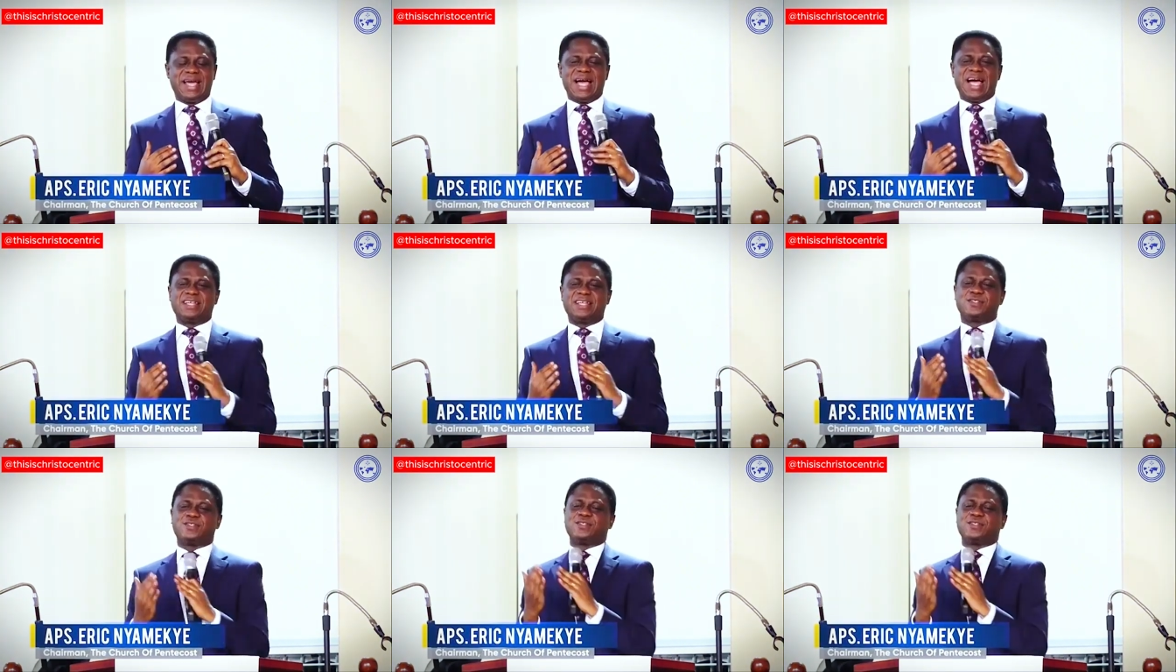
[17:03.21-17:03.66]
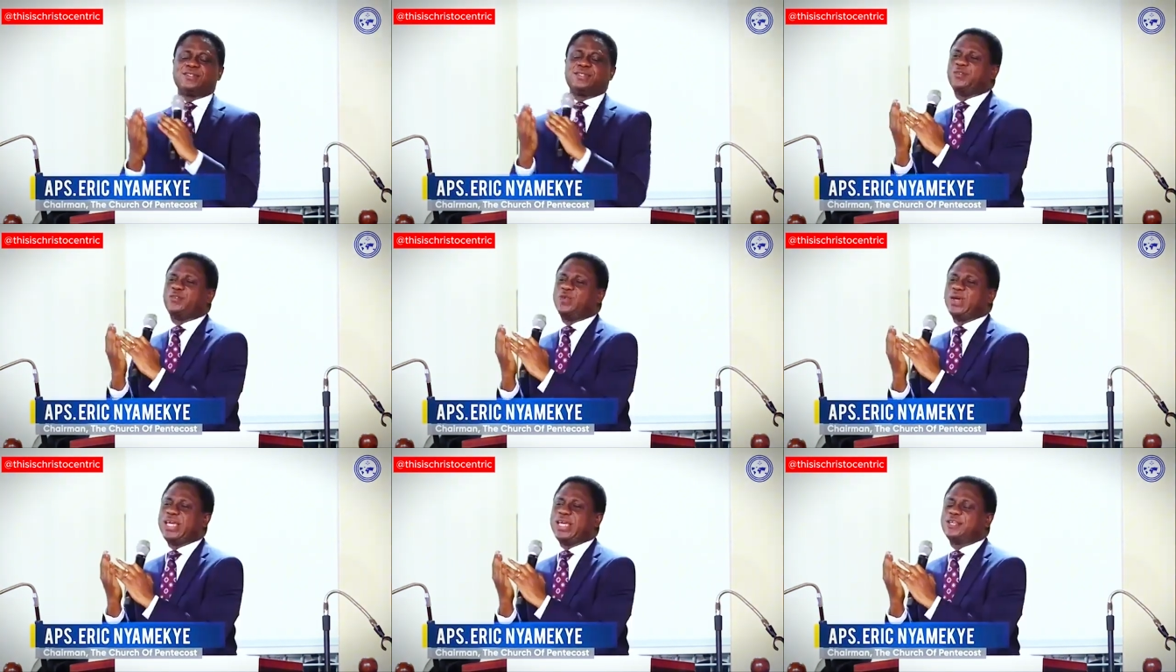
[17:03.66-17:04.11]
as
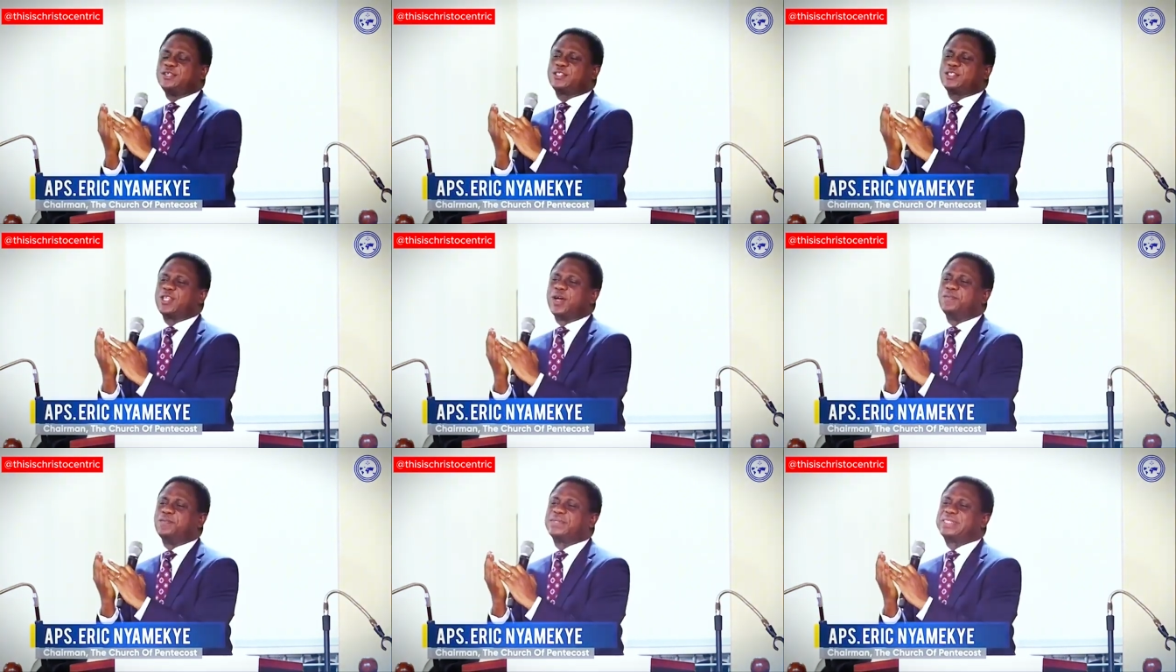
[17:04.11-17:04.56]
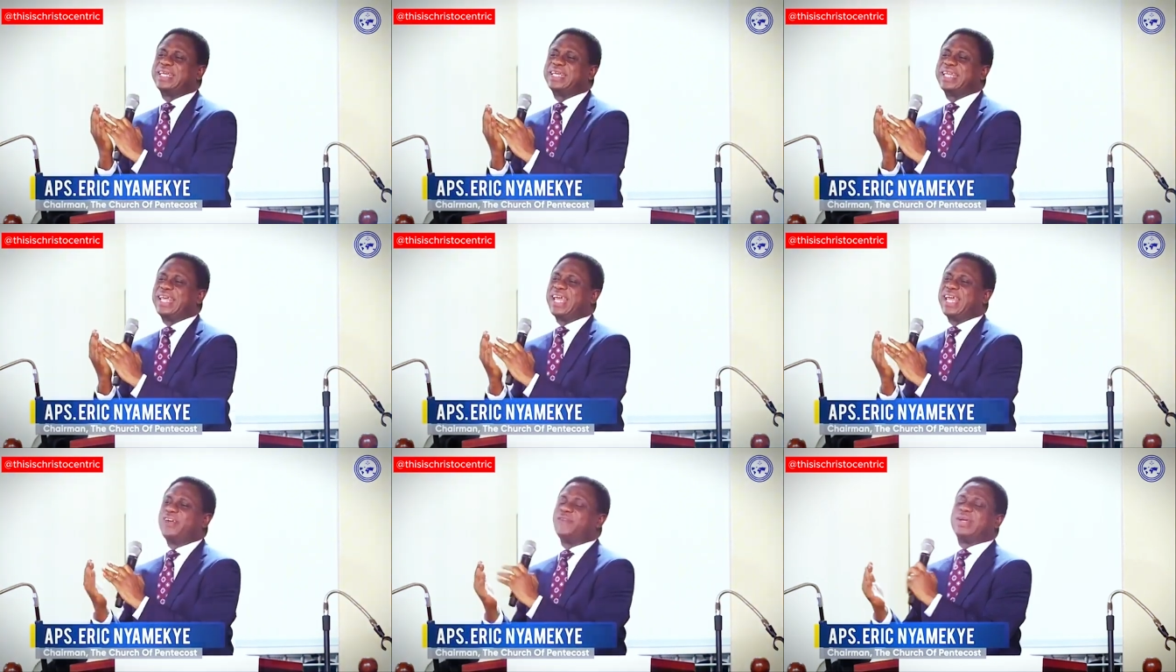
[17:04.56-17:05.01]
doing something
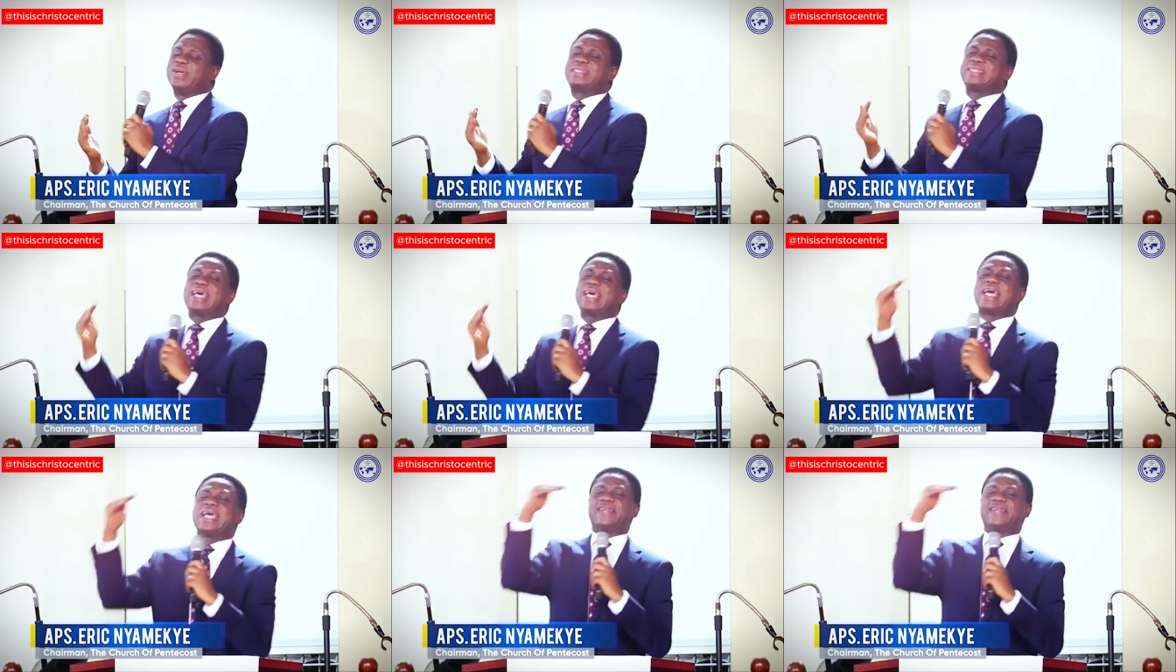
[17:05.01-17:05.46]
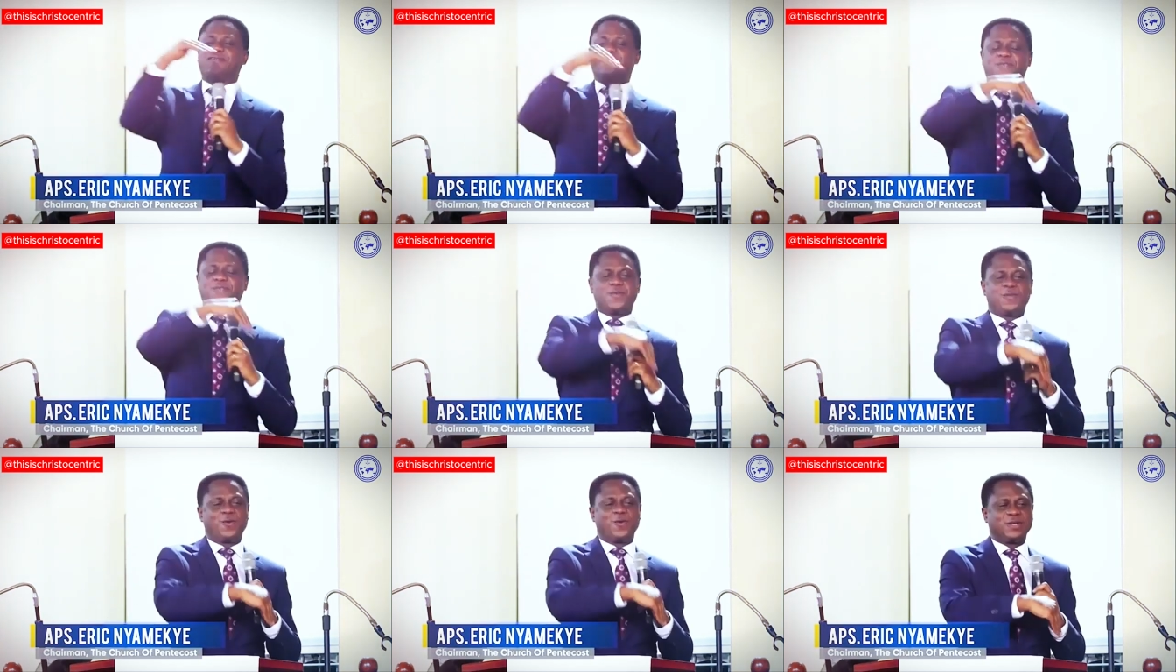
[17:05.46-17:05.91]
in return
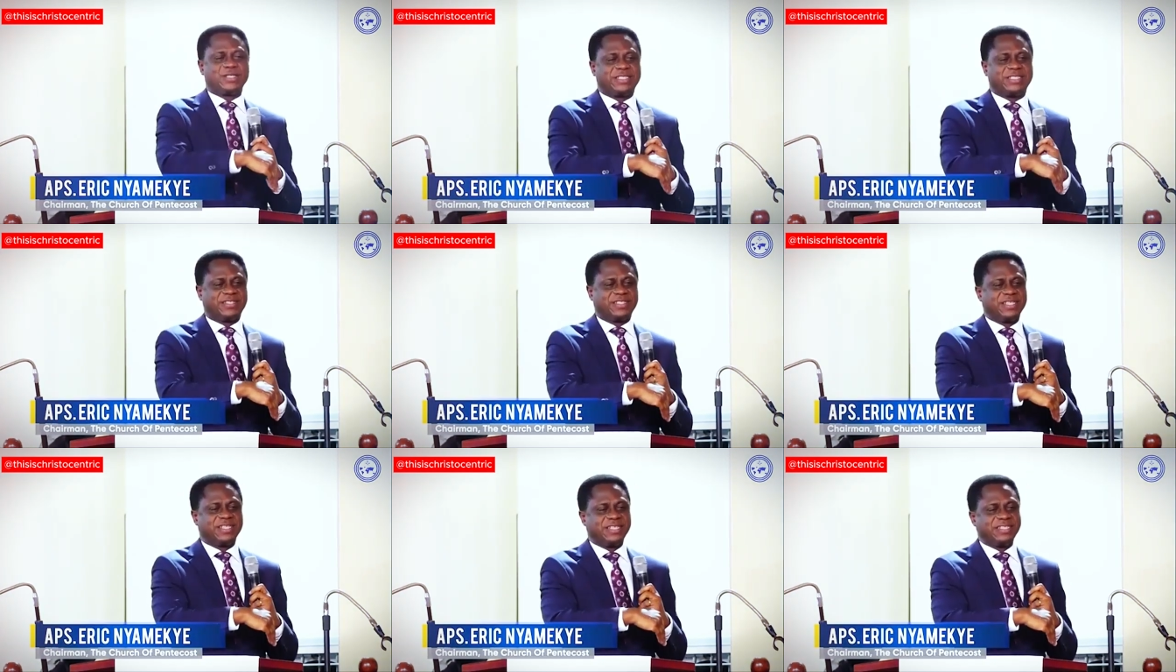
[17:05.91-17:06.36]
from what